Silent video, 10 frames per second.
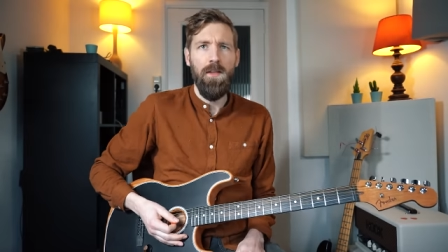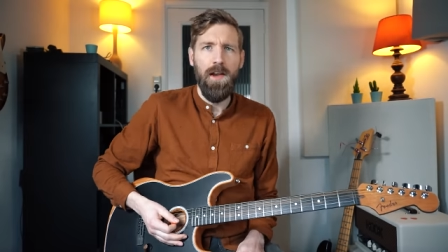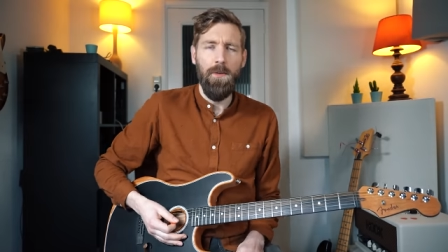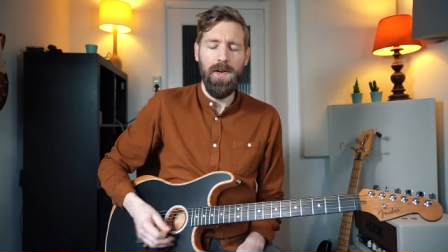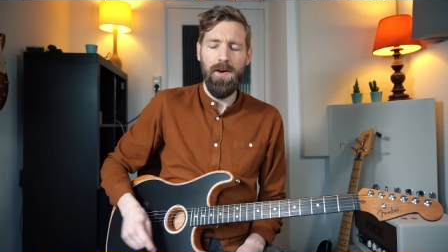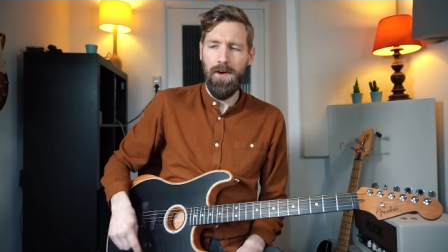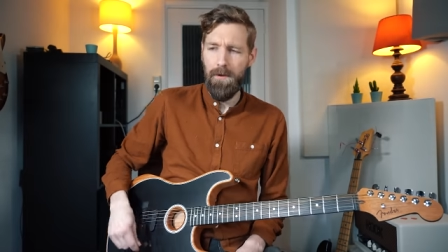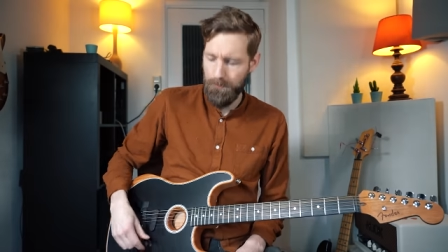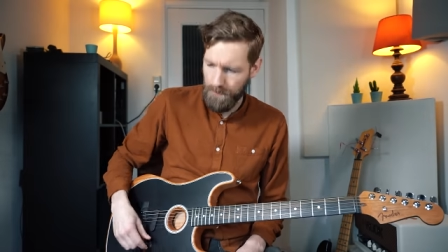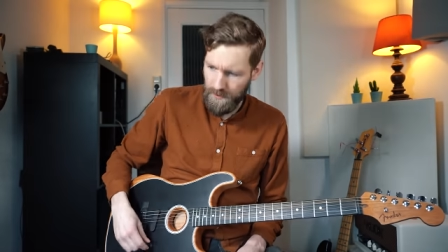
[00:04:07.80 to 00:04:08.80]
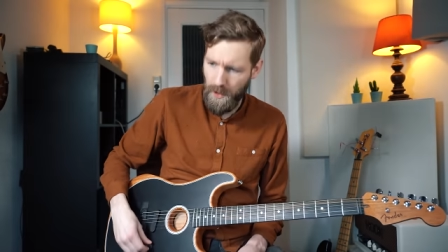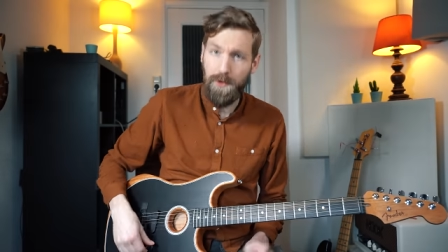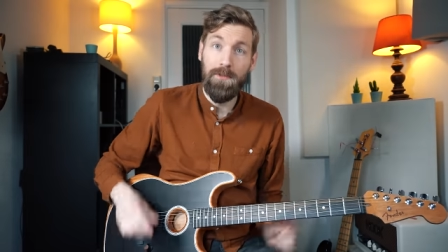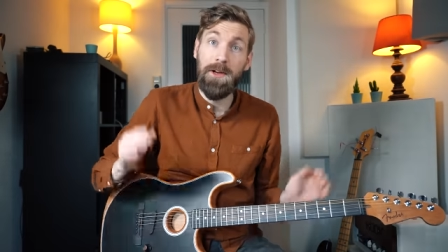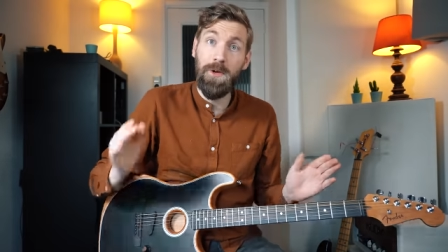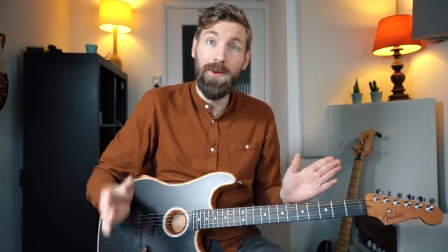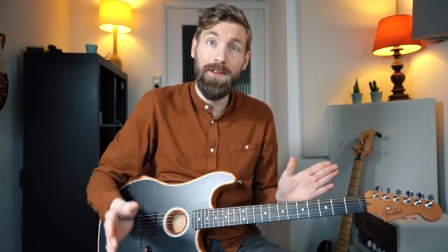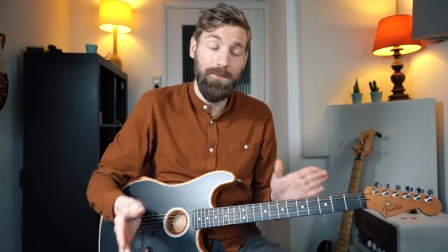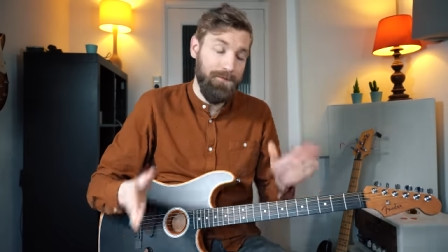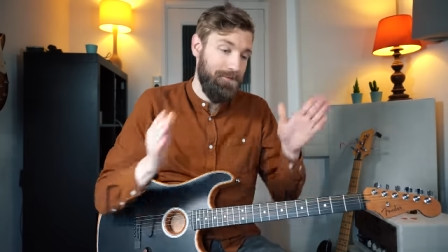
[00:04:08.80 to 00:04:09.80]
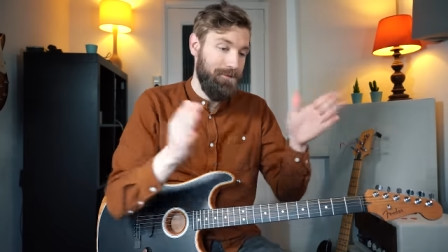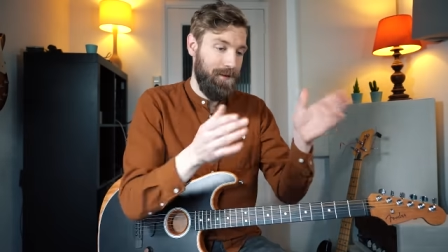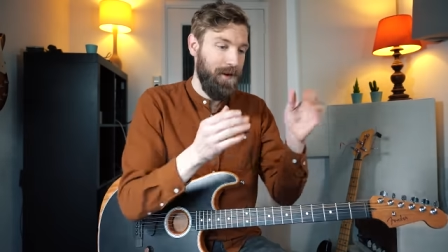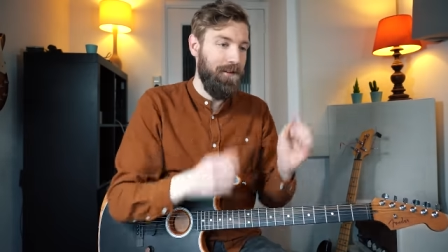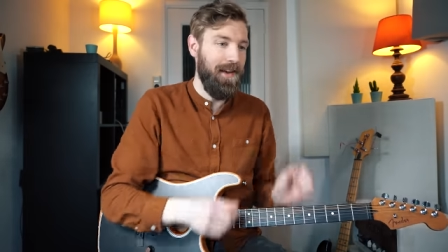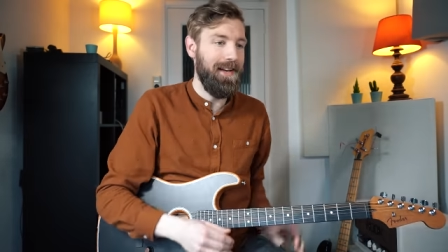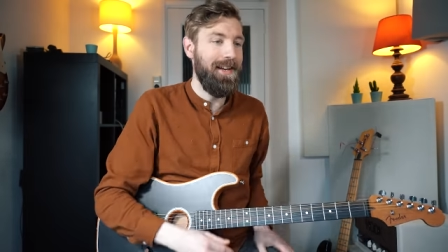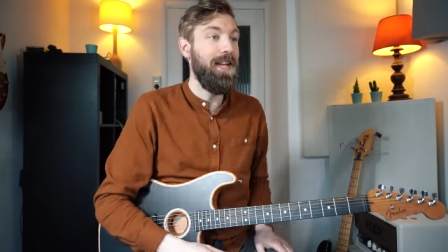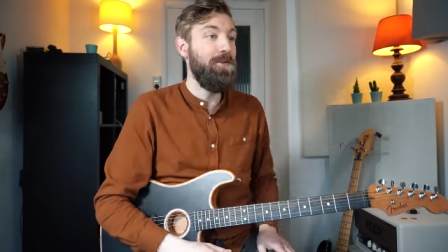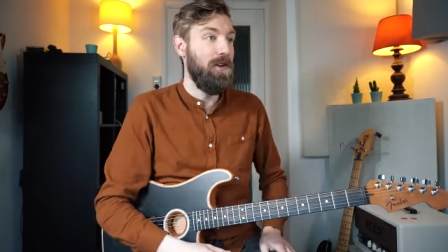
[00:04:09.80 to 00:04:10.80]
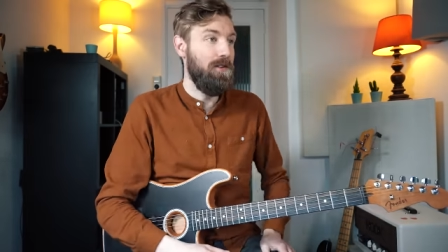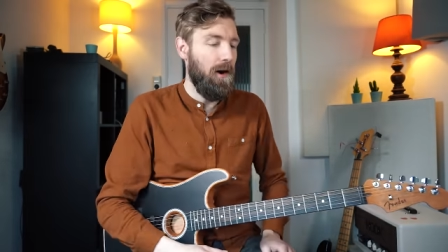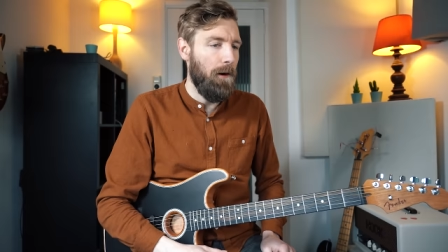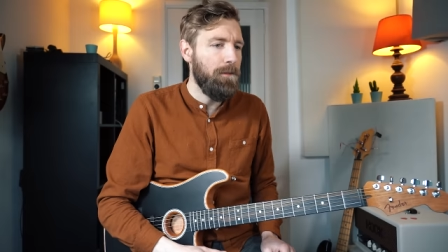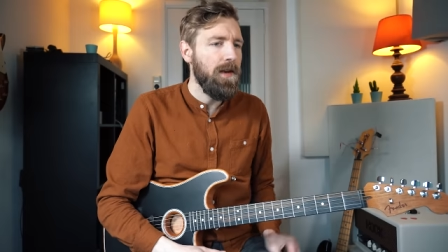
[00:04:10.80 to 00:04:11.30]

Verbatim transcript: There we are. So now we recorded the thing into the DAW.